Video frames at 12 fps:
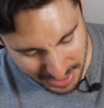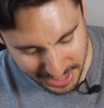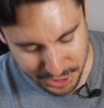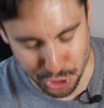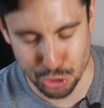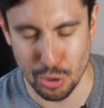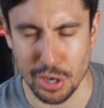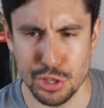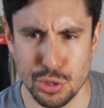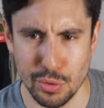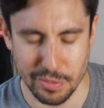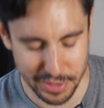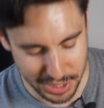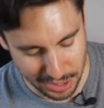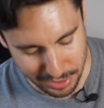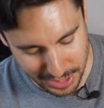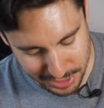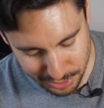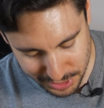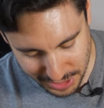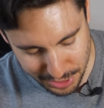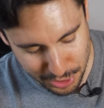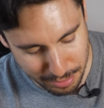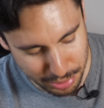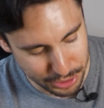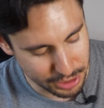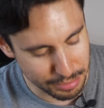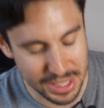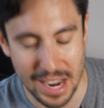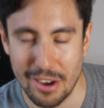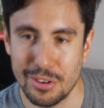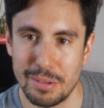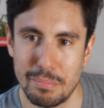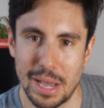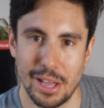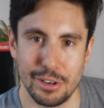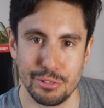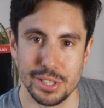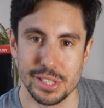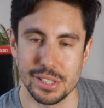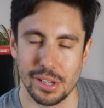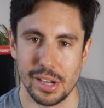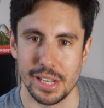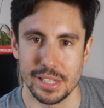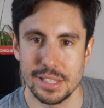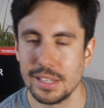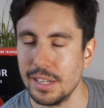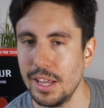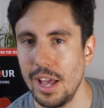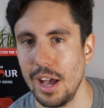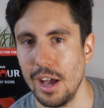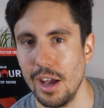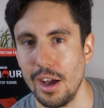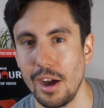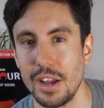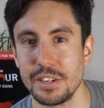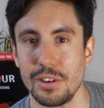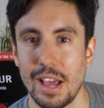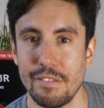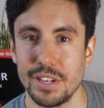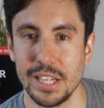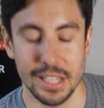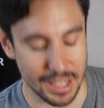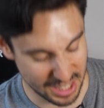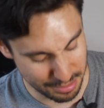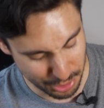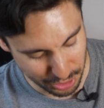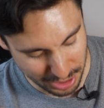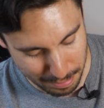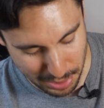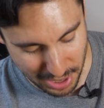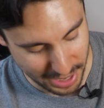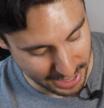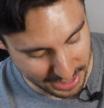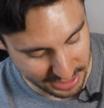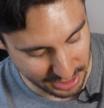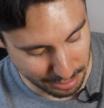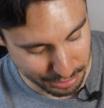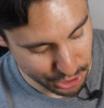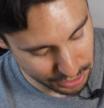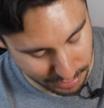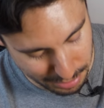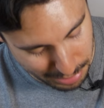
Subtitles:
instructional video, they do say you can put some talcum powder inside. I don't have any, and I'm not going to buy some just for the